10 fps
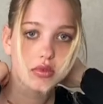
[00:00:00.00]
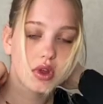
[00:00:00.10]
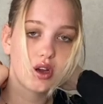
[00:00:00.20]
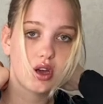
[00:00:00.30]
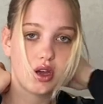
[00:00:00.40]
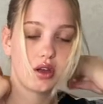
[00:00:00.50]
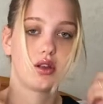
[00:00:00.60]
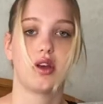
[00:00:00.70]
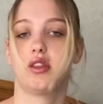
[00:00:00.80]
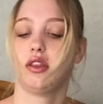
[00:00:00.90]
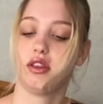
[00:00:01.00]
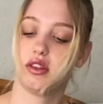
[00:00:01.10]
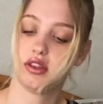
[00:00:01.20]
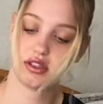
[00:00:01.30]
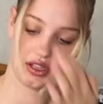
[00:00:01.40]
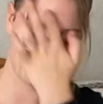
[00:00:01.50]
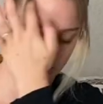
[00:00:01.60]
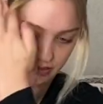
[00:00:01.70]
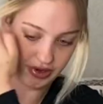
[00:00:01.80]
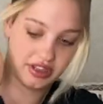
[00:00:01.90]
Okay, I think this thing is
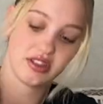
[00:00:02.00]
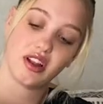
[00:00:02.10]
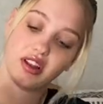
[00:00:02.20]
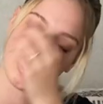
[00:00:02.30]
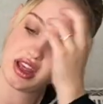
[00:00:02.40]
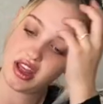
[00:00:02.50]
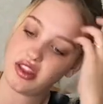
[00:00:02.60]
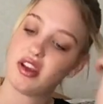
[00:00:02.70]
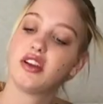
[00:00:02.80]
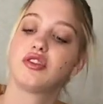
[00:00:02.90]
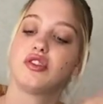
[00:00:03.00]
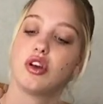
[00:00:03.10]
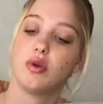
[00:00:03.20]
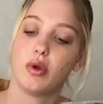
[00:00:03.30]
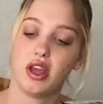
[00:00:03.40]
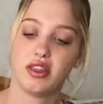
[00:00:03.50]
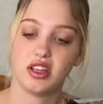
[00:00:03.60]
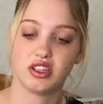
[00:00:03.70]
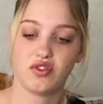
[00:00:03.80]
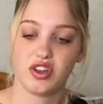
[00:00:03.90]
a bracelet. There is no way
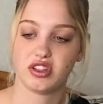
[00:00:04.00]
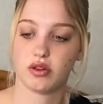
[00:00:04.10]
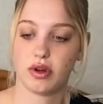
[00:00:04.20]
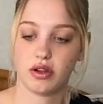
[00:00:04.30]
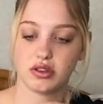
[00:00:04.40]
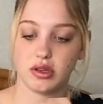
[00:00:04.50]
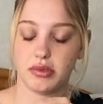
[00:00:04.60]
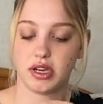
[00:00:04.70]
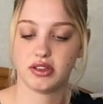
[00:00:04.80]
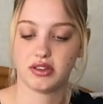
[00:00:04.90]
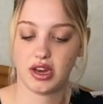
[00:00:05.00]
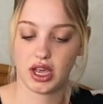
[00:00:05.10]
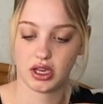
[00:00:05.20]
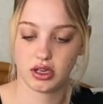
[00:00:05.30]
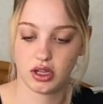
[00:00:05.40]
this fits around somebody's neck.